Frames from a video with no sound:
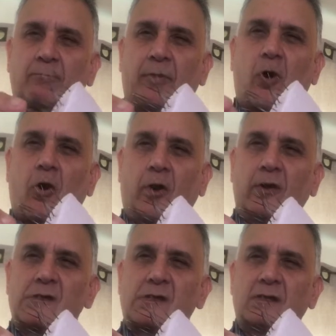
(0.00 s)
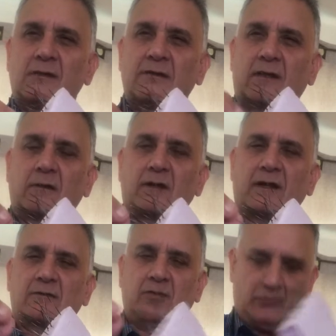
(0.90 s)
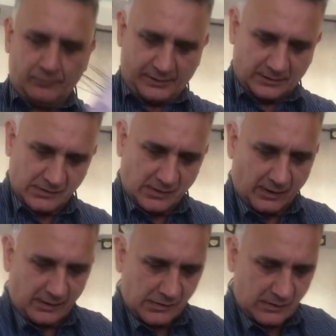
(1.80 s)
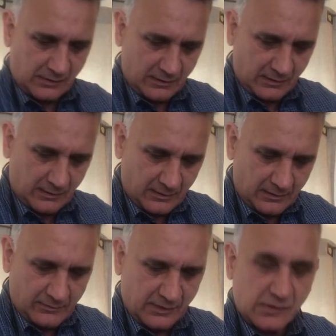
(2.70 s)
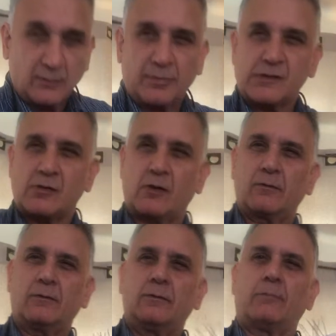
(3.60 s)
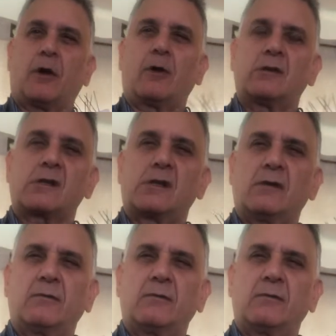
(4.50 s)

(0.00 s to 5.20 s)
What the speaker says: bars that are like toothpick sized. These are basalt bars